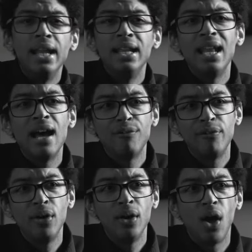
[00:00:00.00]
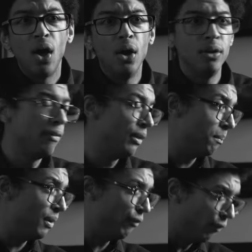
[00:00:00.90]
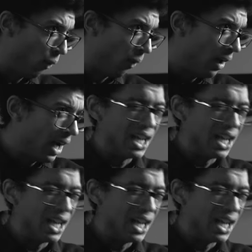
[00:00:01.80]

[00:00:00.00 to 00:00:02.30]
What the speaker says: I never heard of them before.